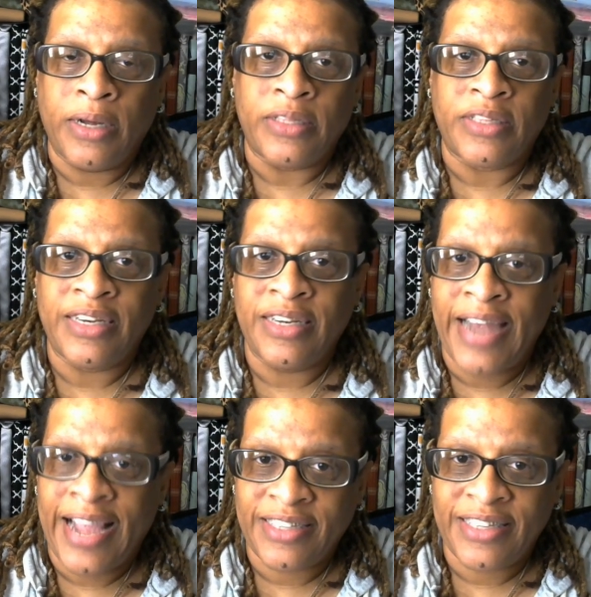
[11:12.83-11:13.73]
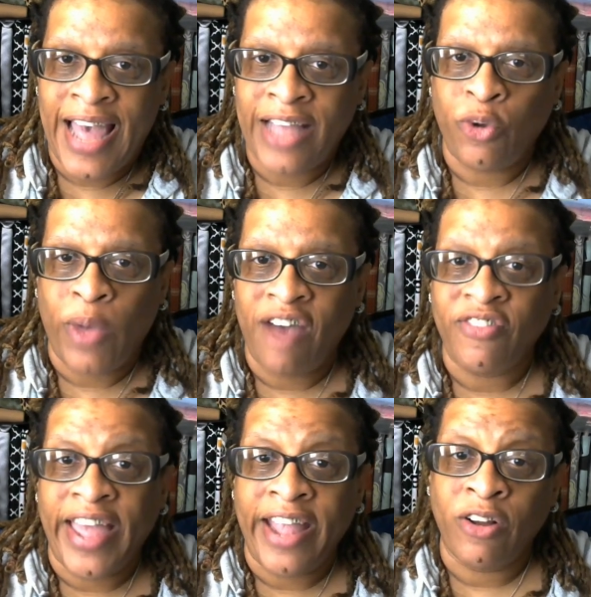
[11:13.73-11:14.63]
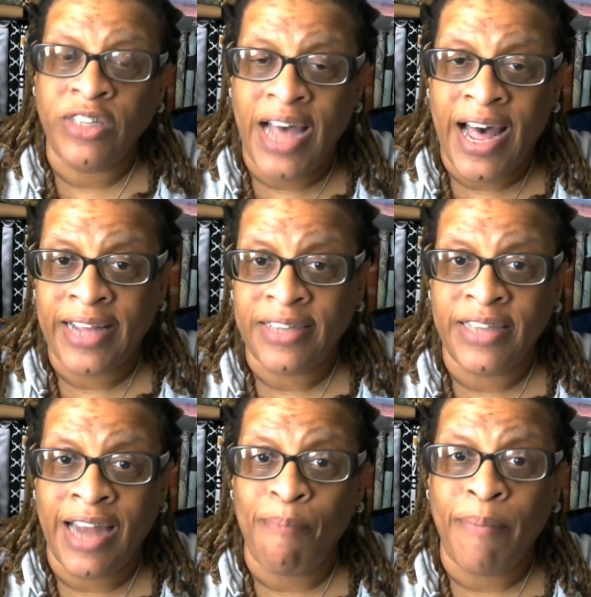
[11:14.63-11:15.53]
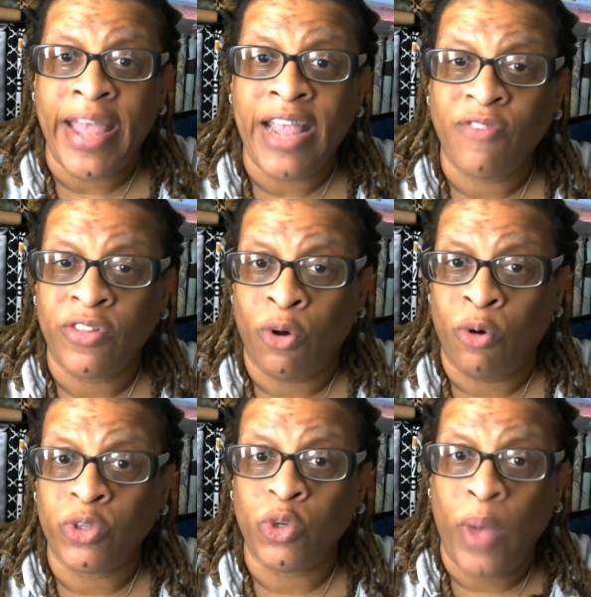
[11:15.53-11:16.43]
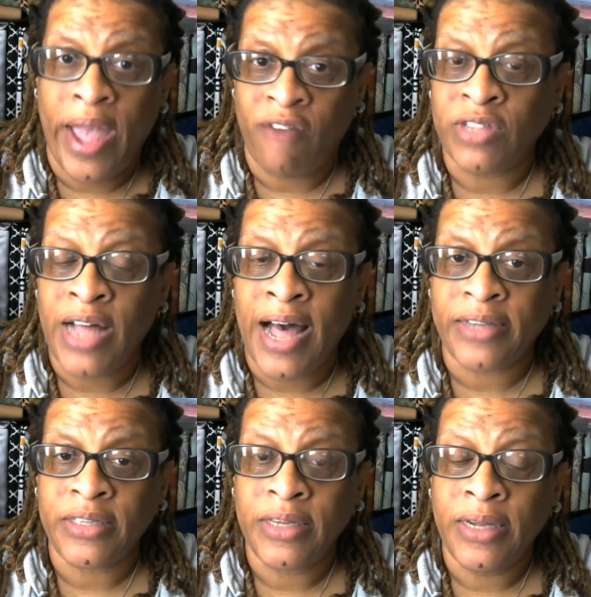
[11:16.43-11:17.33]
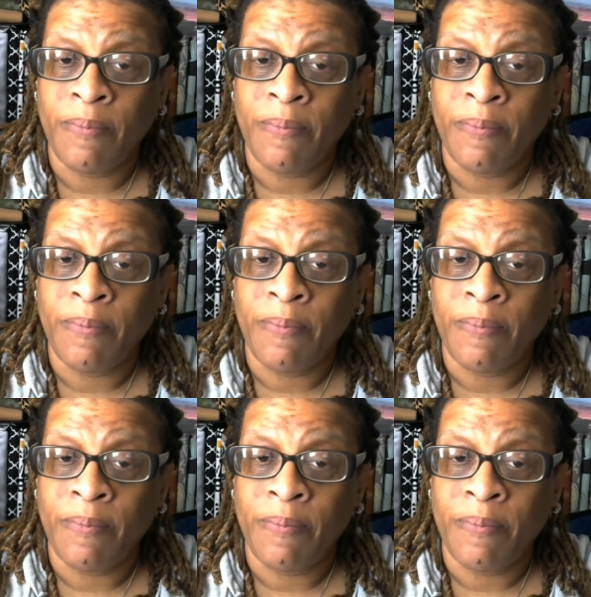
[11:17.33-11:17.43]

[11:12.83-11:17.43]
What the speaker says: The next to that, you will have the hair ties that I made for those who have locks,